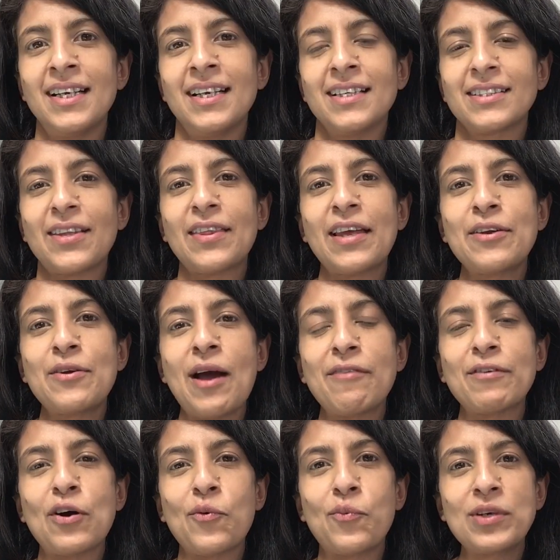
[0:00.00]
So there you have
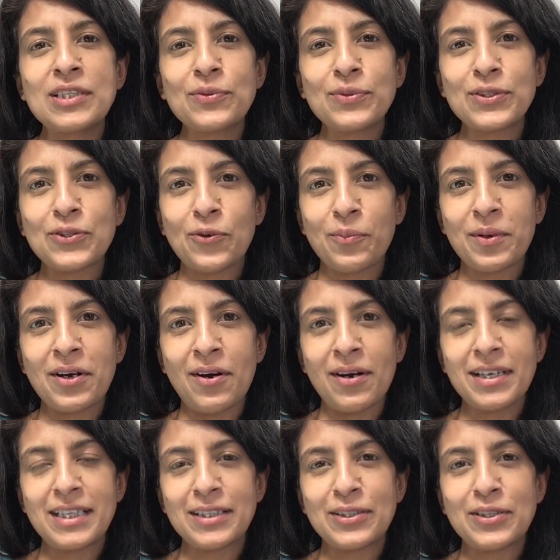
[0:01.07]
it, a whistle-stop
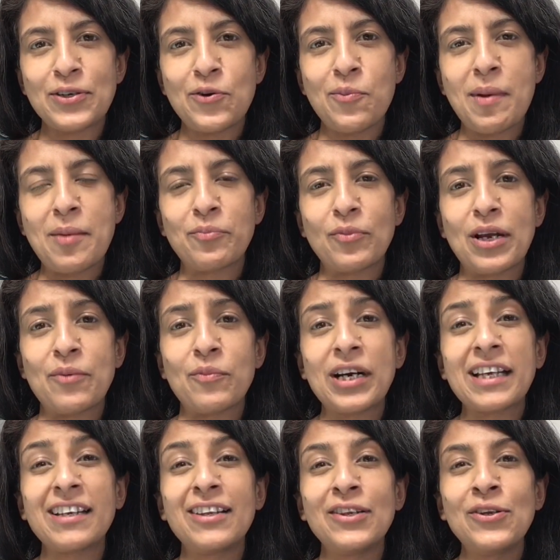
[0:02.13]
guide to your memory, and we're
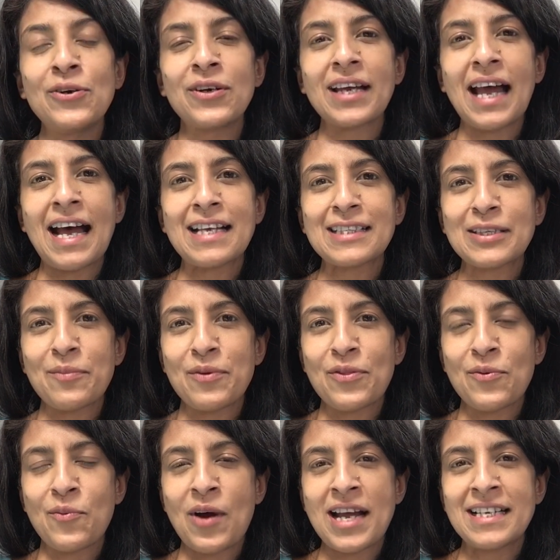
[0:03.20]
going to look at some of the
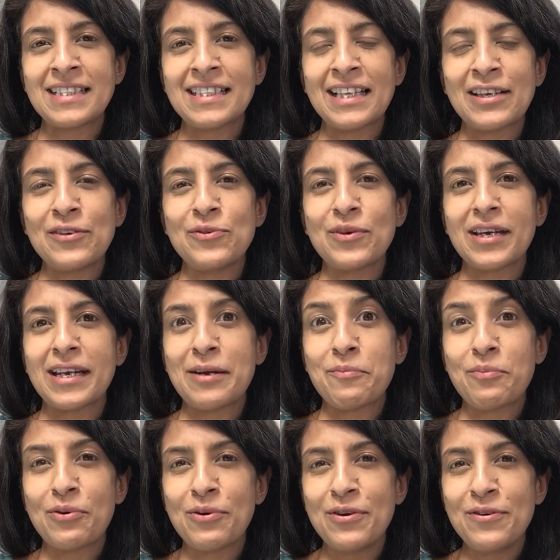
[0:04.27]
ways that you can
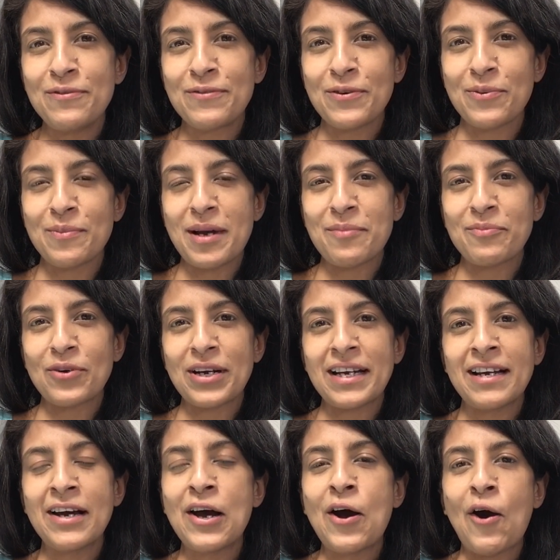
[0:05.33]
improve your memory
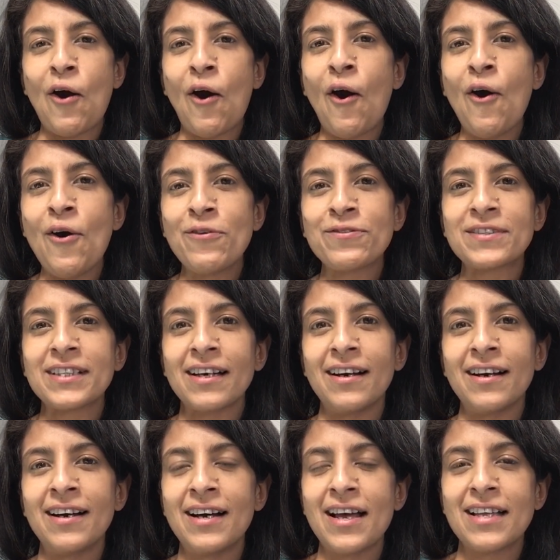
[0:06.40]

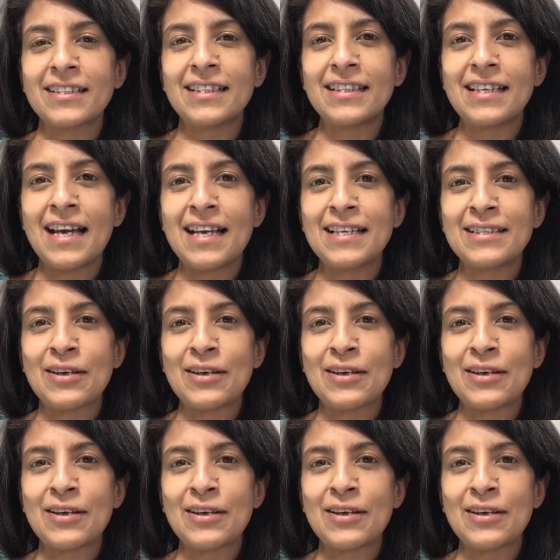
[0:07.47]
after today's